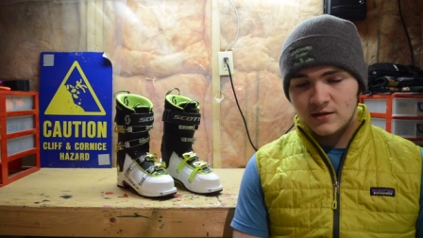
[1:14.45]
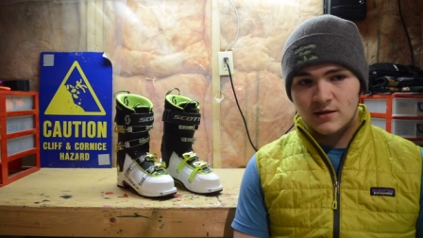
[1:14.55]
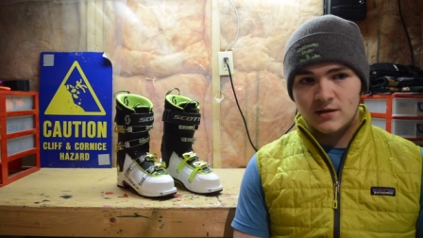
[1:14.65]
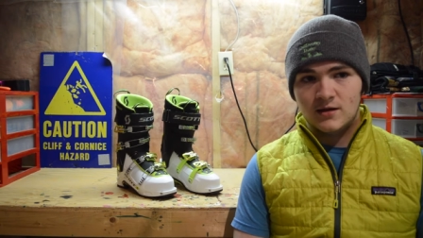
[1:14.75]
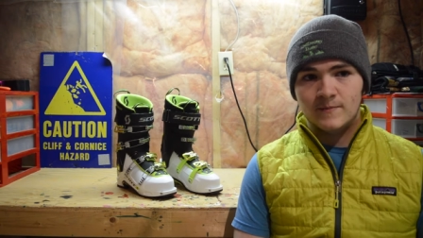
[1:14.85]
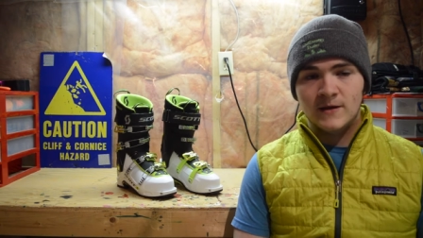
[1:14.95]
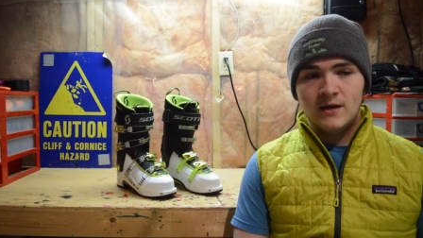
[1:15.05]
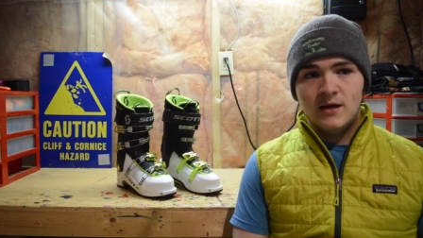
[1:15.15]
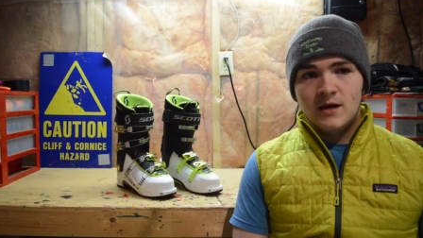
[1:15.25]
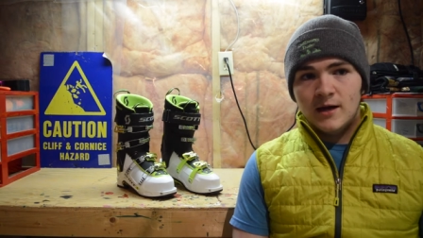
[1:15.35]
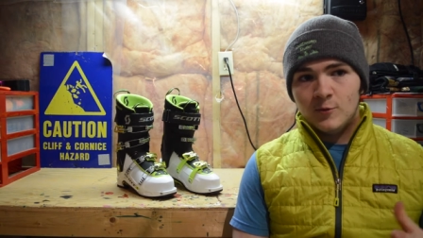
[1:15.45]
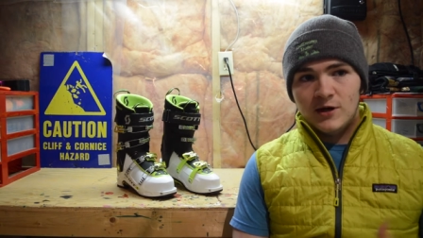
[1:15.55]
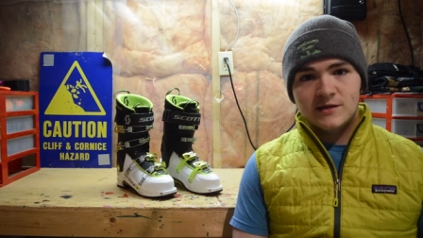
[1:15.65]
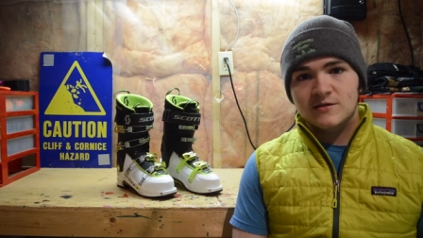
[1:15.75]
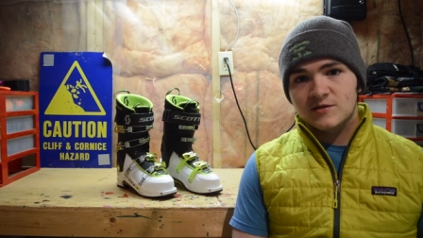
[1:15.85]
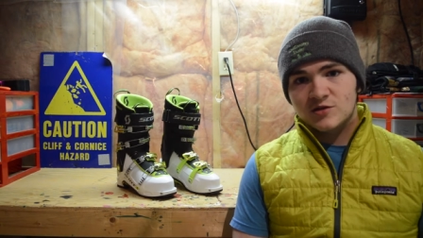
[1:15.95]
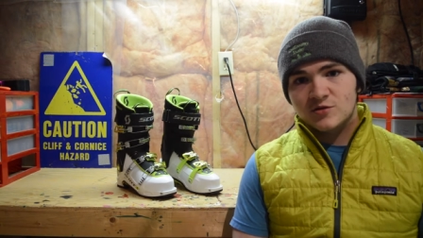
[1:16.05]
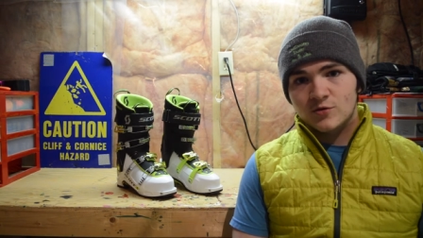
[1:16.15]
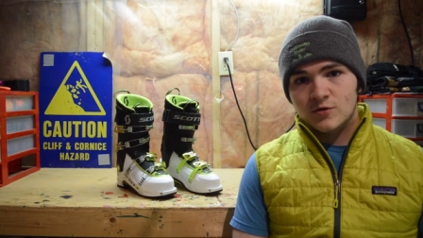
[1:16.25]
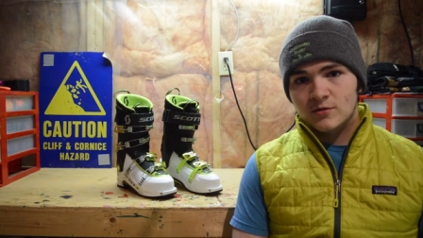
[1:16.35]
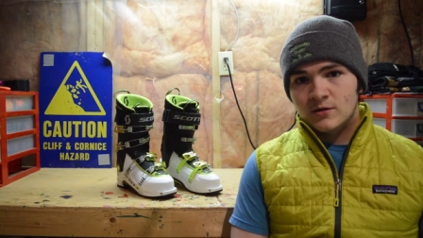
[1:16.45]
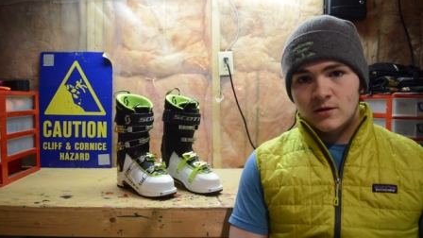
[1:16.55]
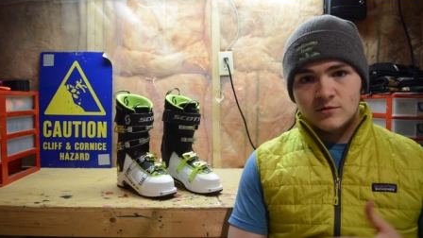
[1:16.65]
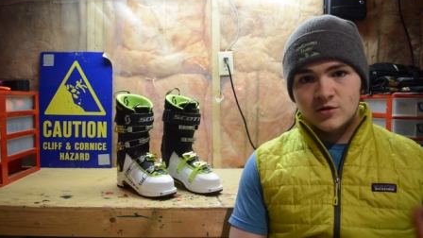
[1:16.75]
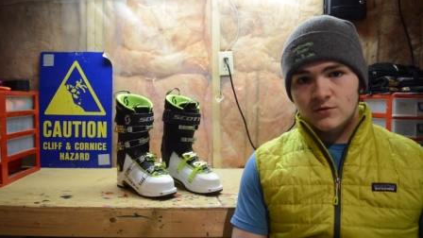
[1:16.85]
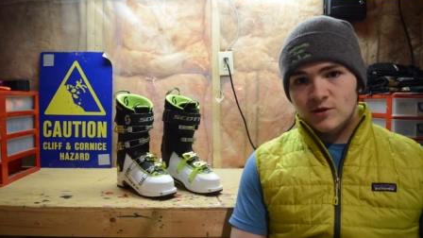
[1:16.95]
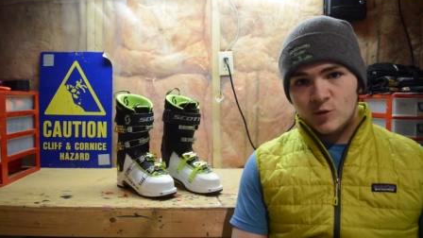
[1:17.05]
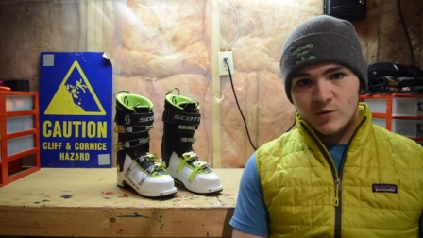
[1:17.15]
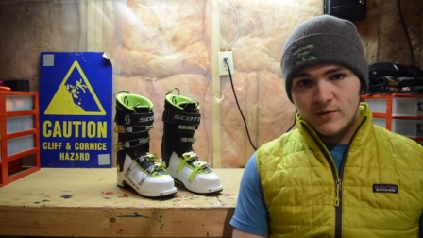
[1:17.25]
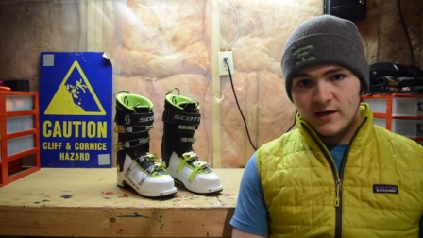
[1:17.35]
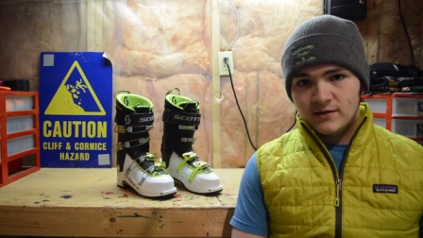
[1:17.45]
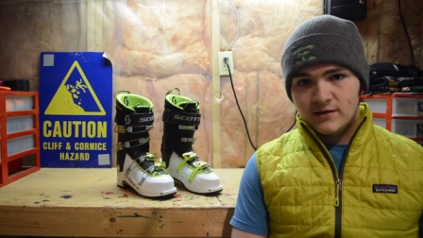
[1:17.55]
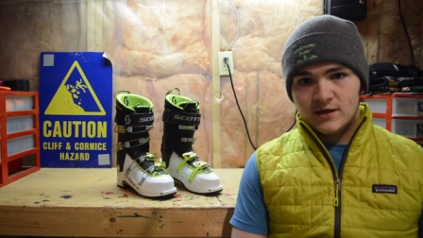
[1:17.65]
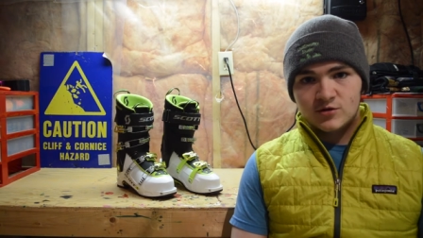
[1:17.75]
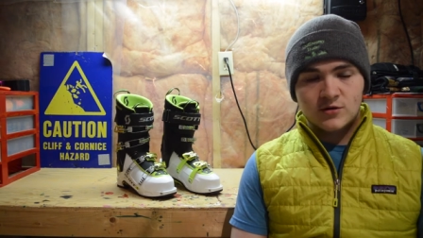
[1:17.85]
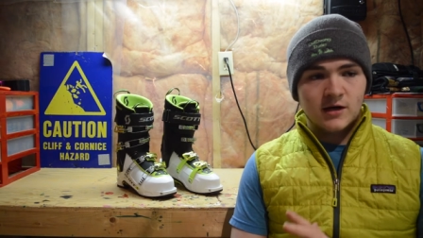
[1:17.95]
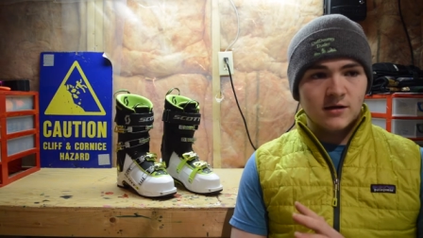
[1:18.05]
Um, I went into the store totally open-minded. I tried